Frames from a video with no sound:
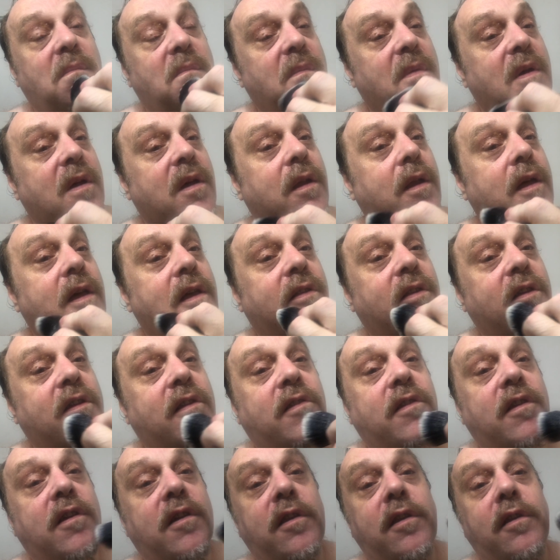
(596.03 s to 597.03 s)
But as I
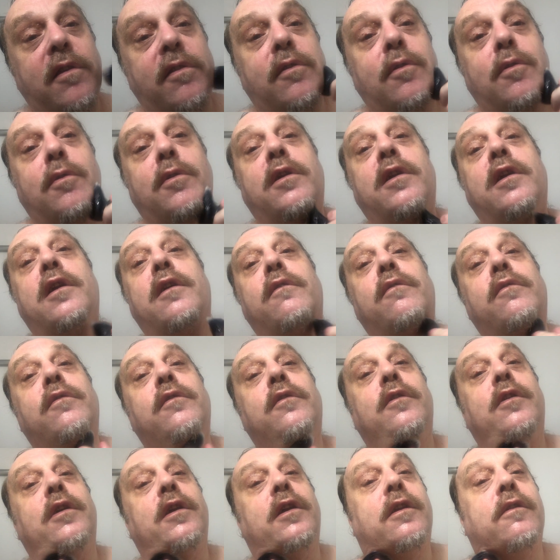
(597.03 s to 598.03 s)
said, it's okay if
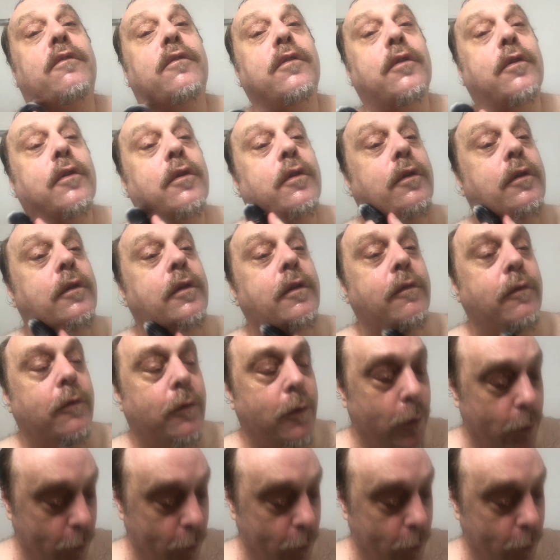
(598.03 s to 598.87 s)
you're going to just